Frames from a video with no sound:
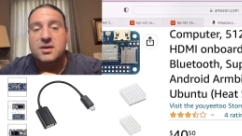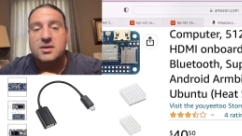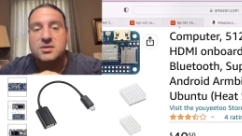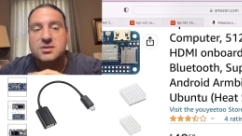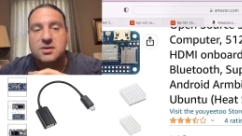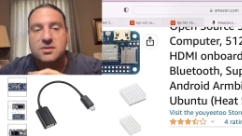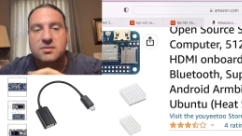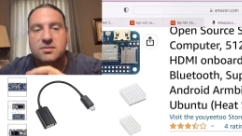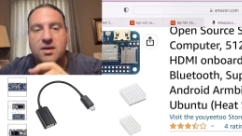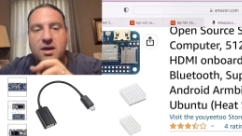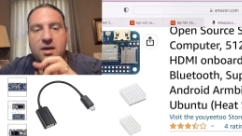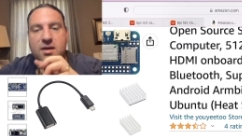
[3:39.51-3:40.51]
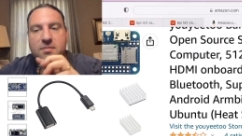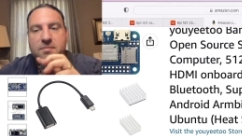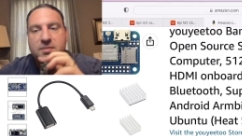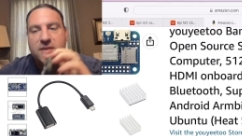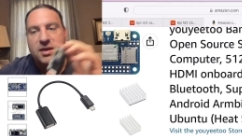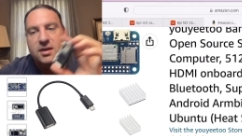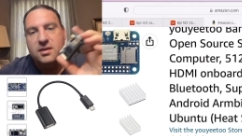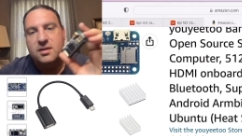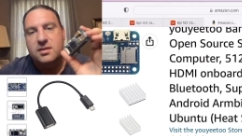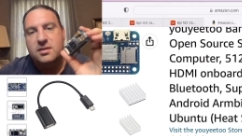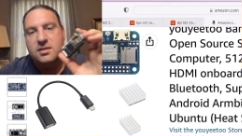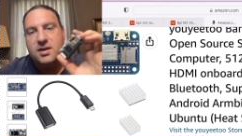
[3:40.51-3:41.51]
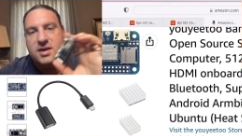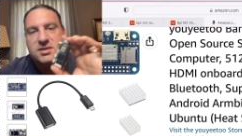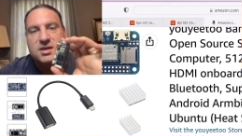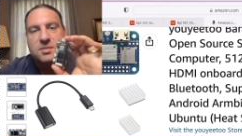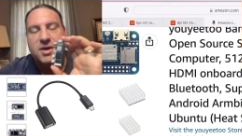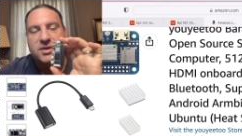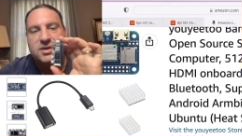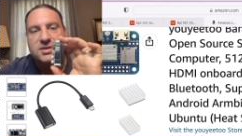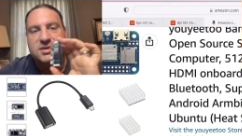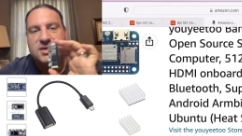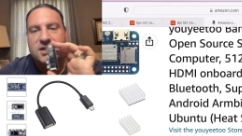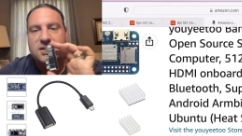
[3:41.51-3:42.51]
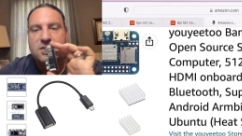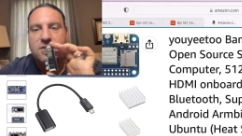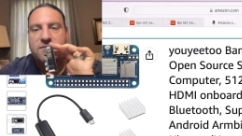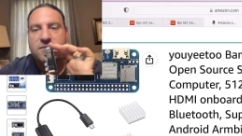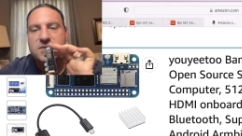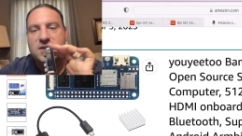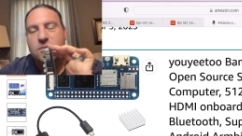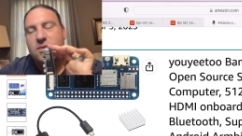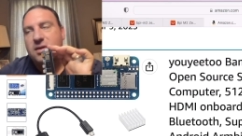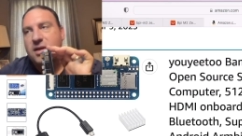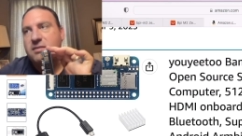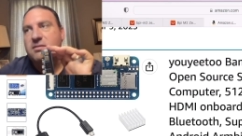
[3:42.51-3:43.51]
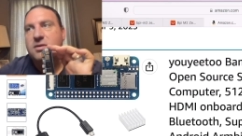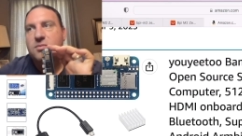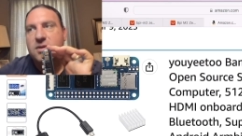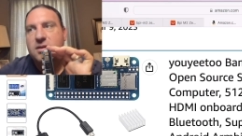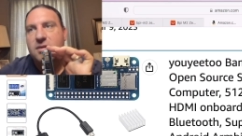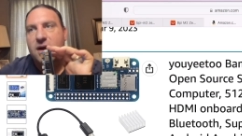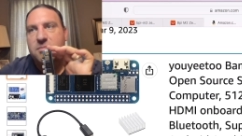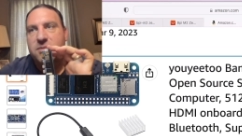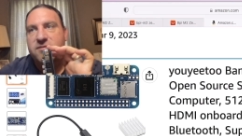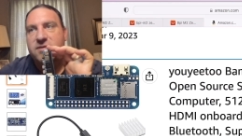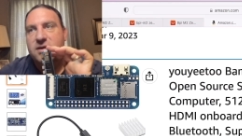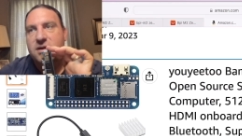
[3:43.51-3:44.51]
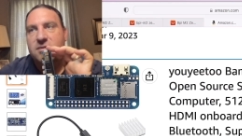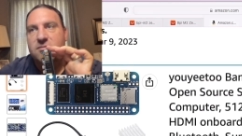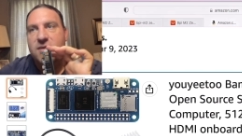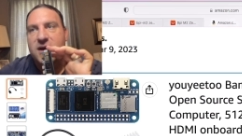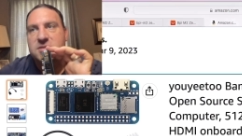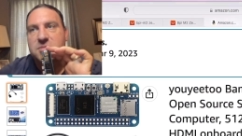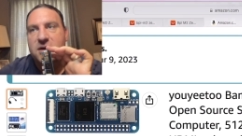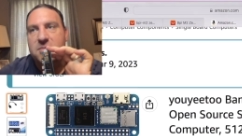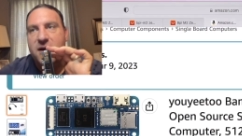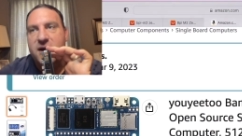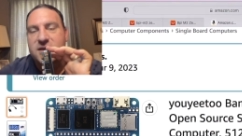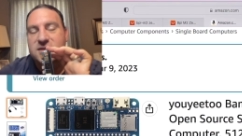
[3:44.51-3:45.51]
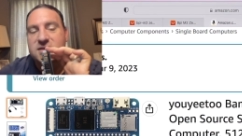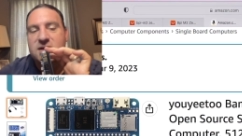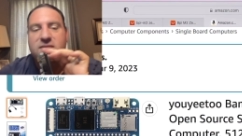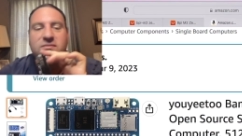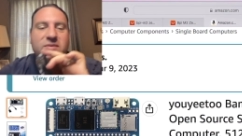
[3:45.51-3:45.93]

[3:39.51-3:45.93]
So um, the nice thing about this is that you know if you say, well, I really want, I prefer a Raspberry Pi itself.